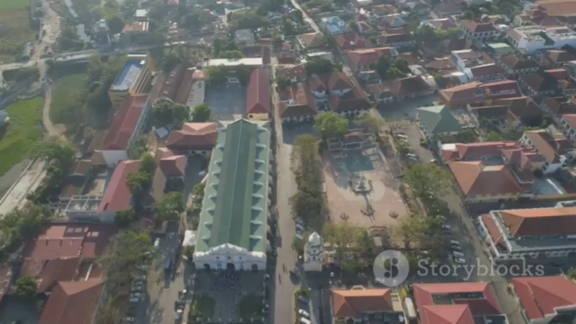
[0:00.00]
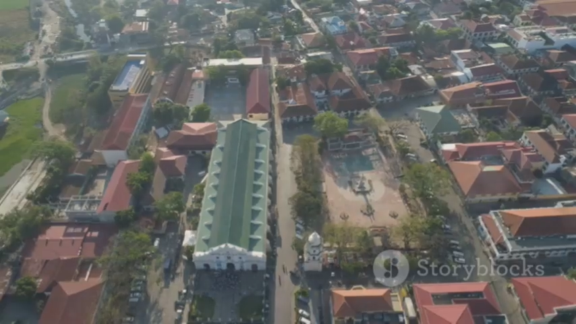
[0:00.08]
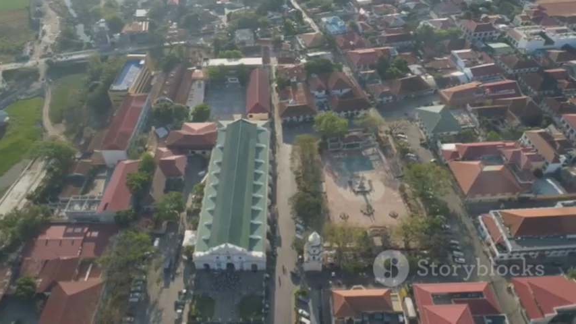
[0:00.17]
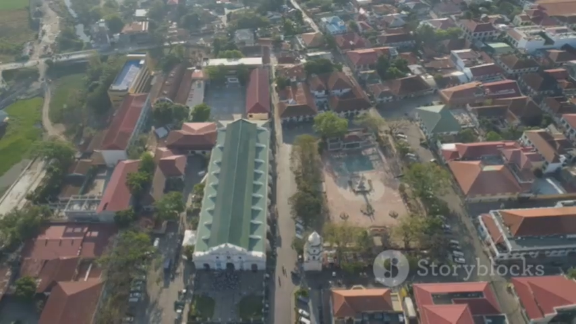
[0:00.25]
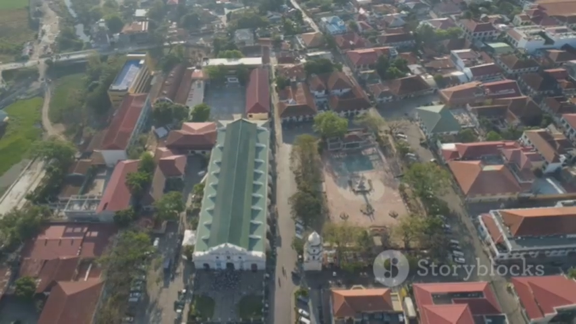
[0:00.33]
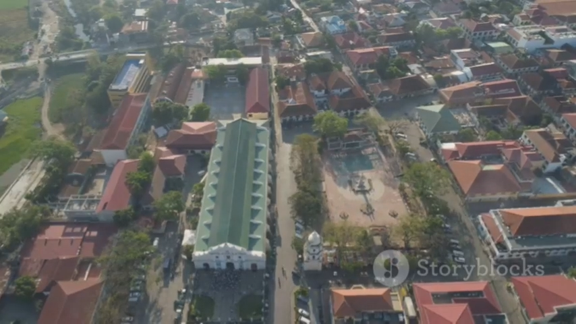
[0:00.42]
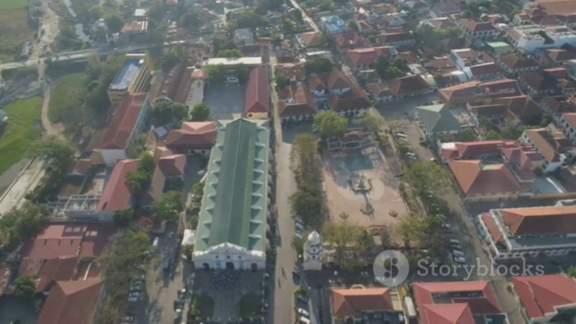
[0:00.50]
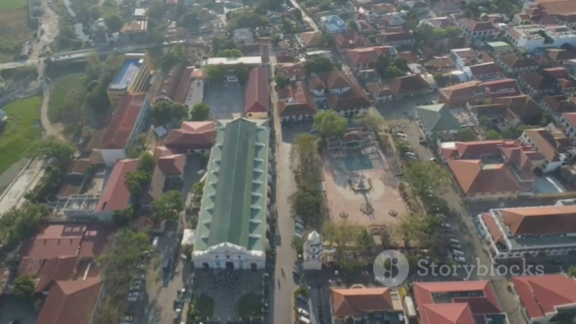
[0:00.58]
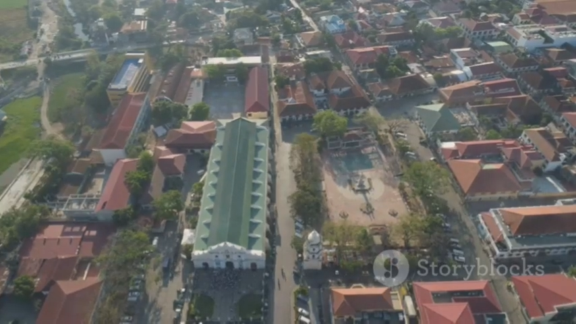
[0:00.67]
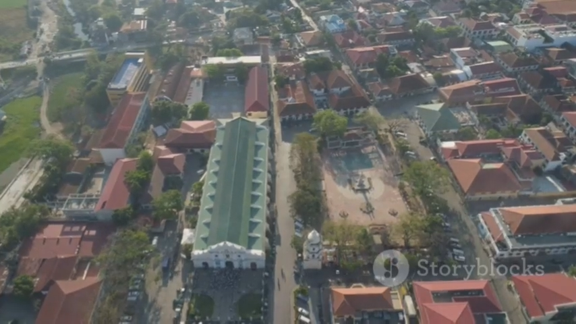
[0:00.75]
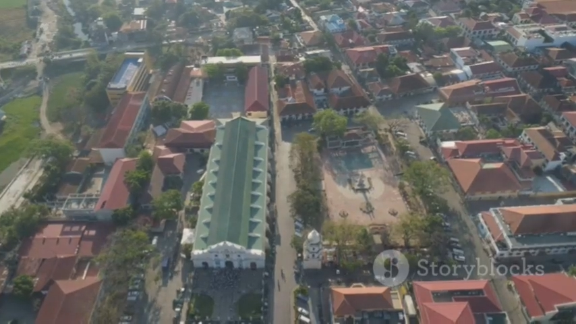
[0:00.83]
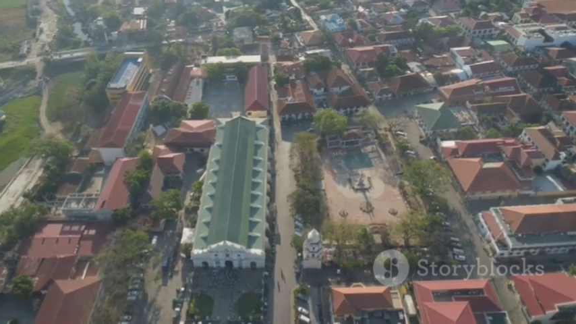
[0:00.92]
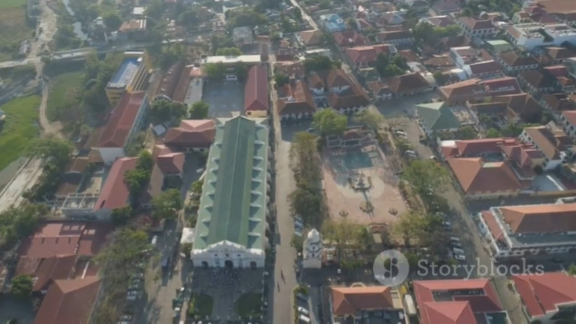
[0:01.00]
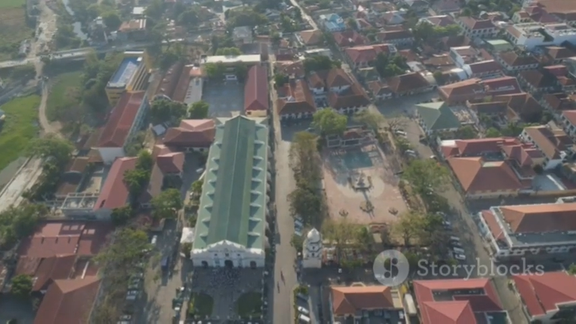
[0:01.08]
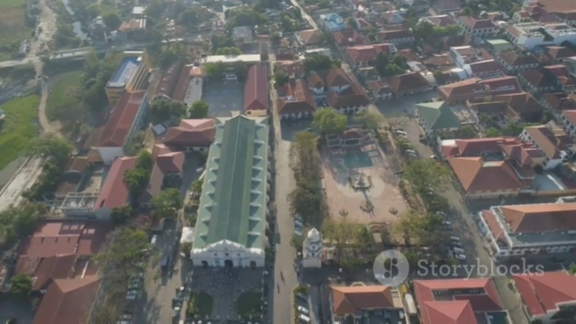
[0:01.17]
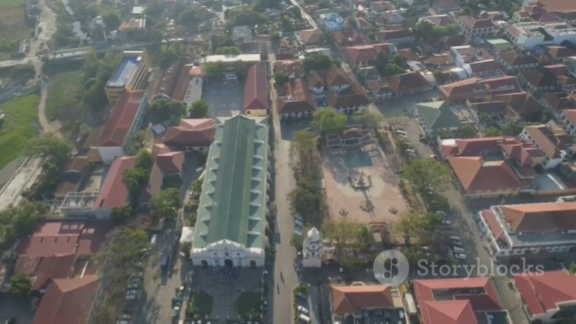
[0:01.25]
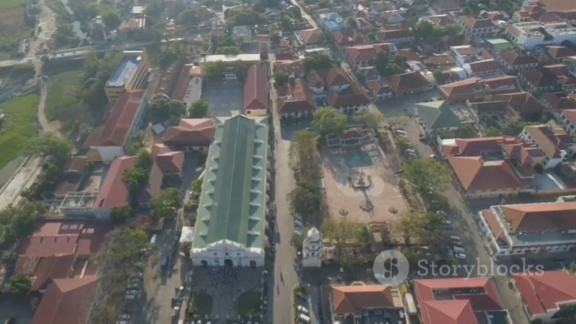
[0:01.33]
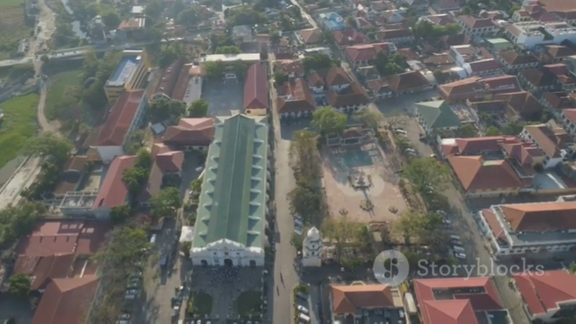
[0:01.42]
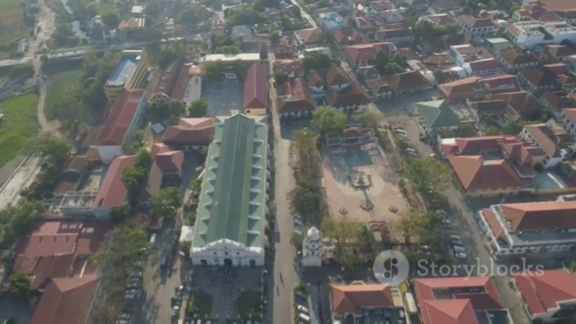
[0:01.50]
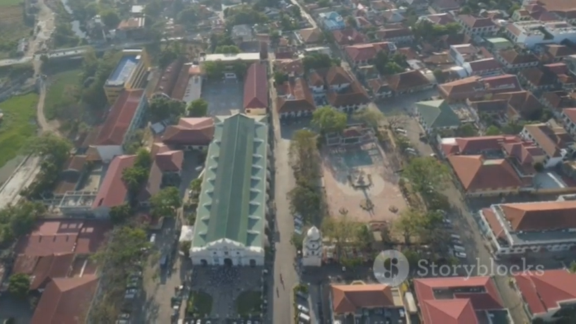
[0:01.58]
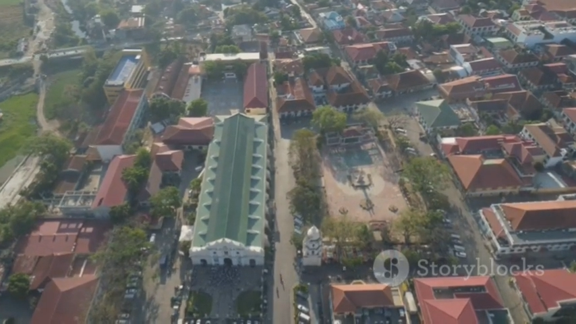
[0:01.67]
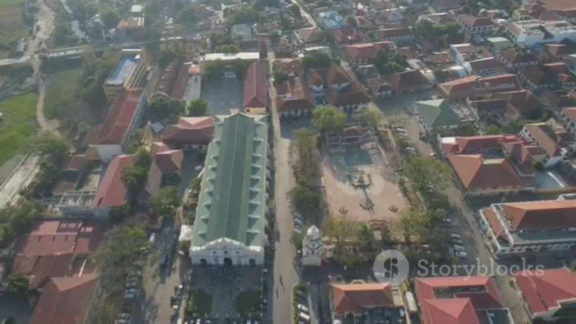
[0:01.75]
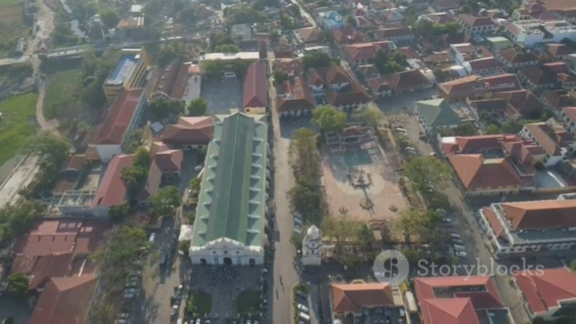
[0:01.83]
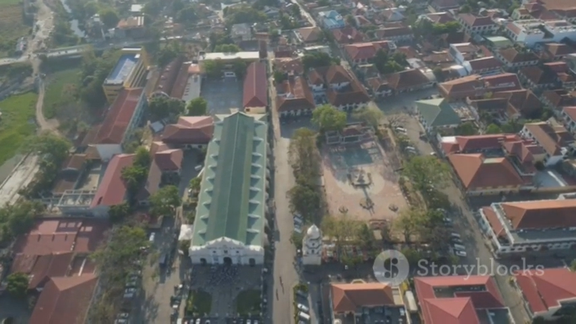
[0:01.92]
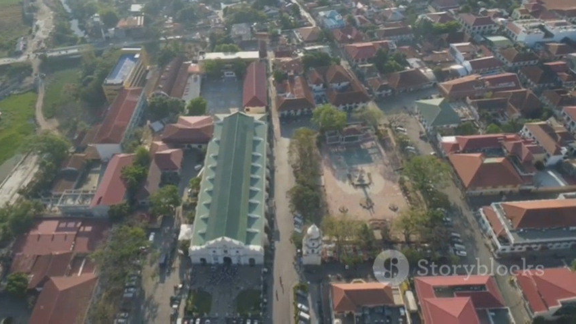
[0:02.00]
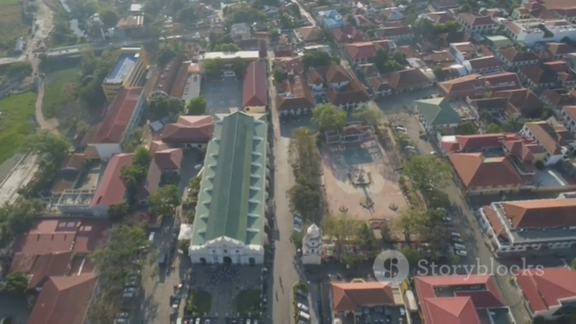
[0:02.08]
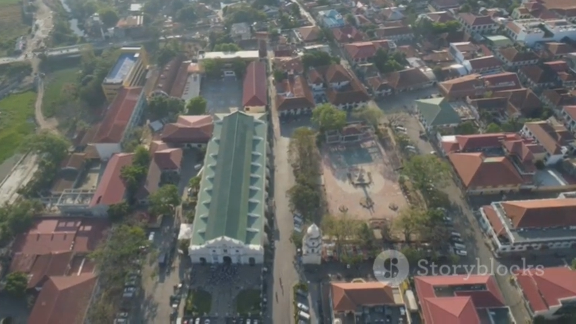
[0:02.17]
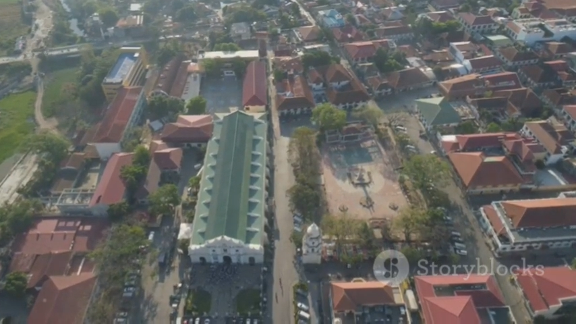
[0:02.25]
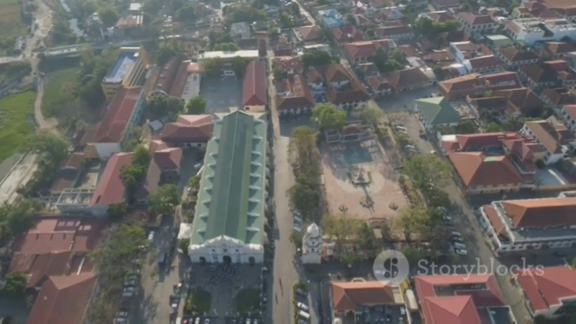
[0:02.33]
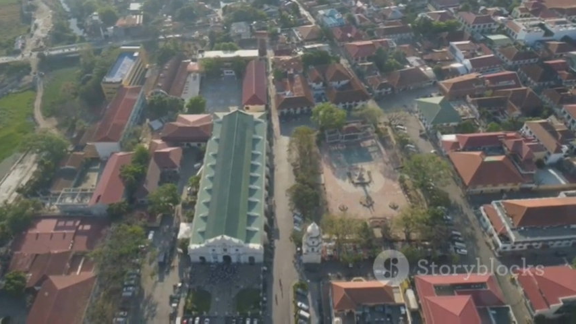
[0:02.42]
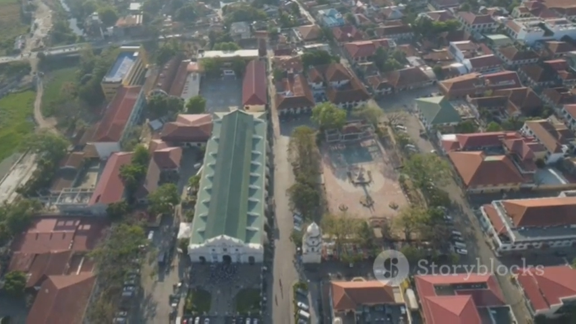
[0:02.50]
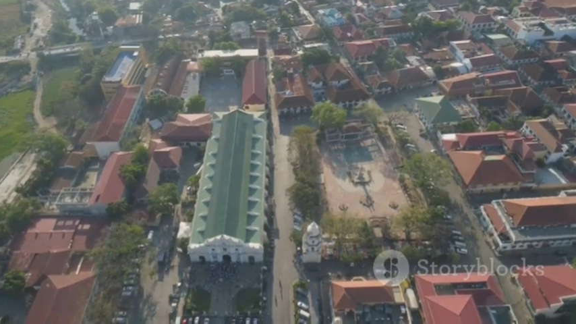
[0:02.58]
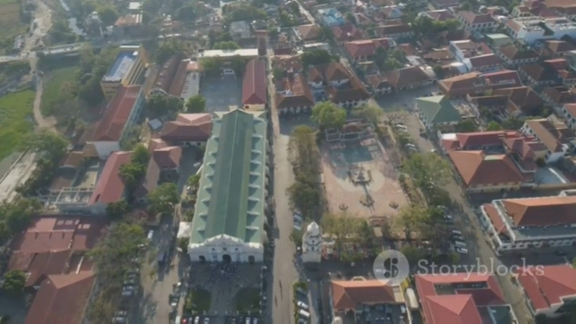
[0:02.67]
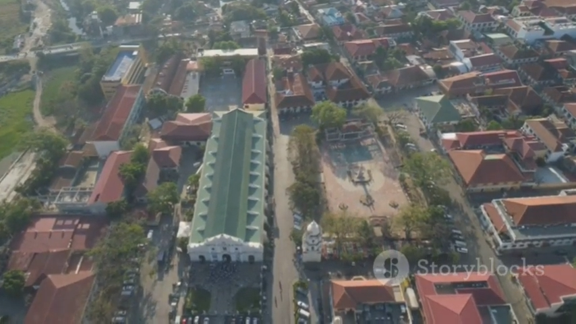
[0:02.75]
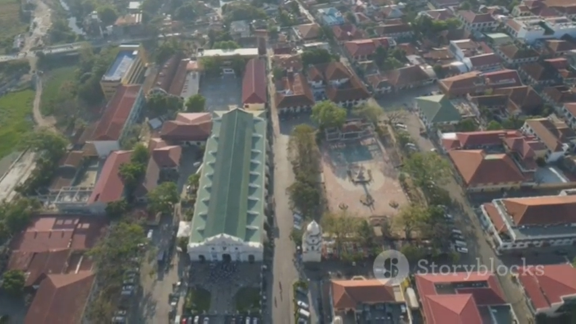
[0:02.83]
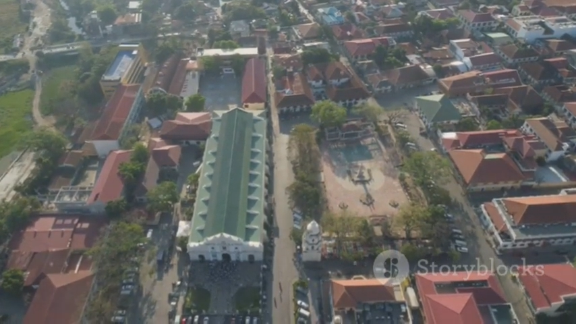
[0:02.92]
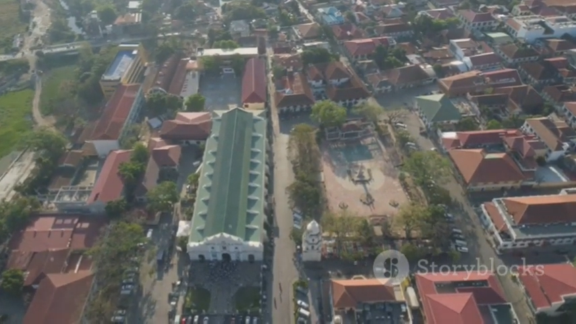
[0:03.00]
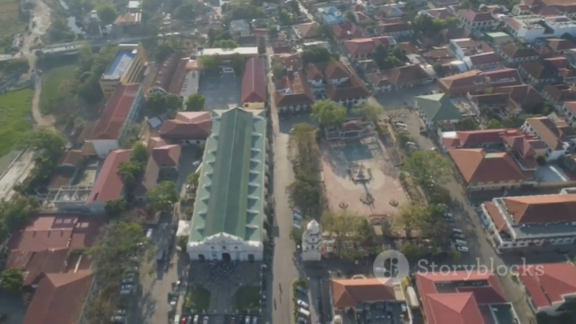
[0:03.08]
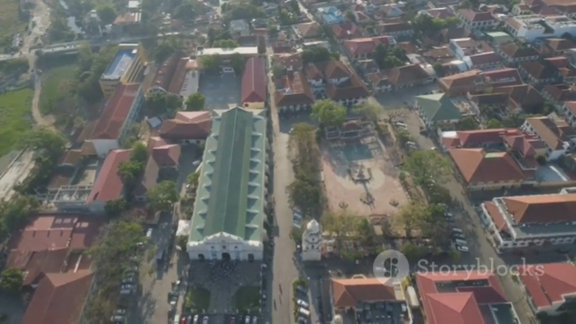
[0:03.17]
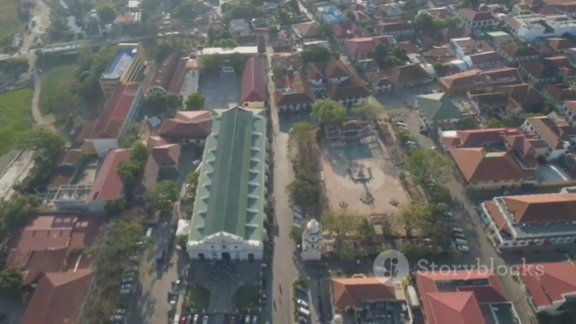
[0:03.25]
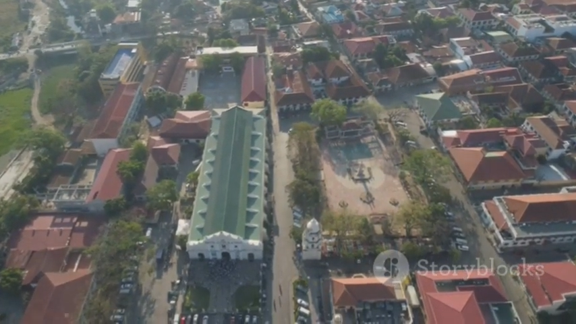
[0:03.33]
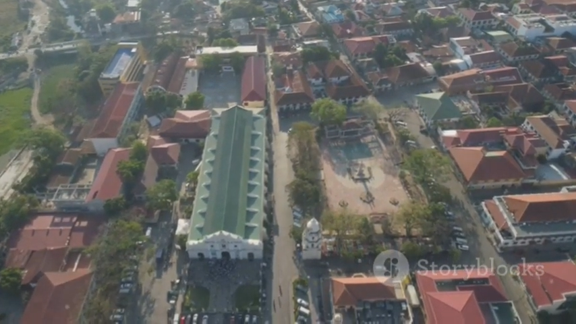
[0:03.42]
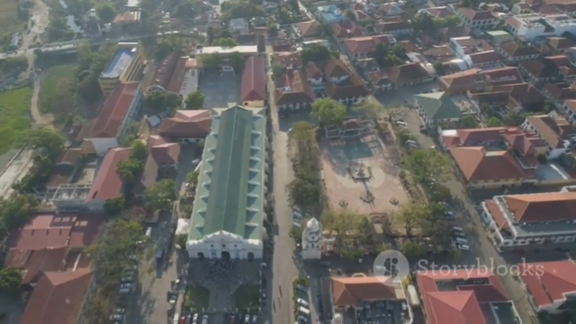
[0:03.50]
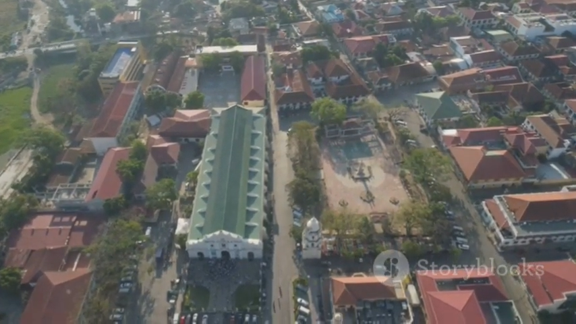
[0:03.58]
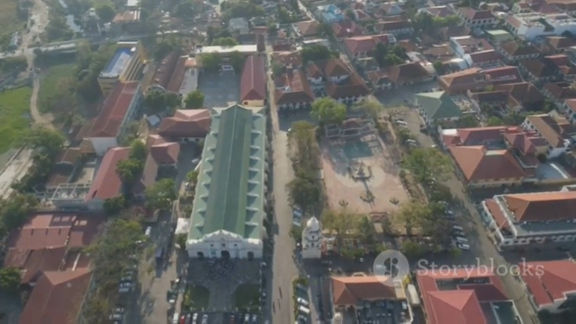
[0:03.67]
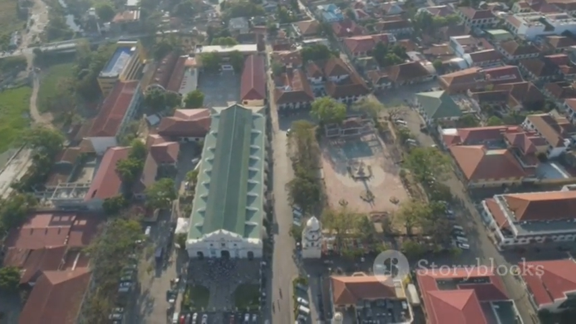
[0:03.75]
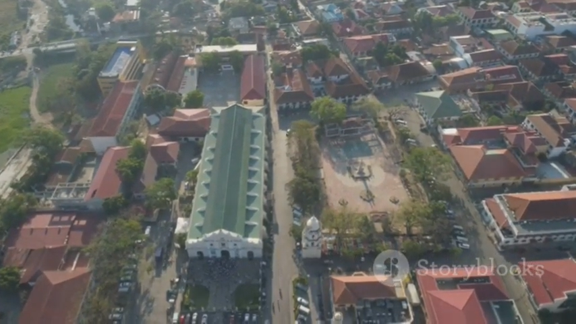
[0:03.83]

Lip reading: (no speaker visible)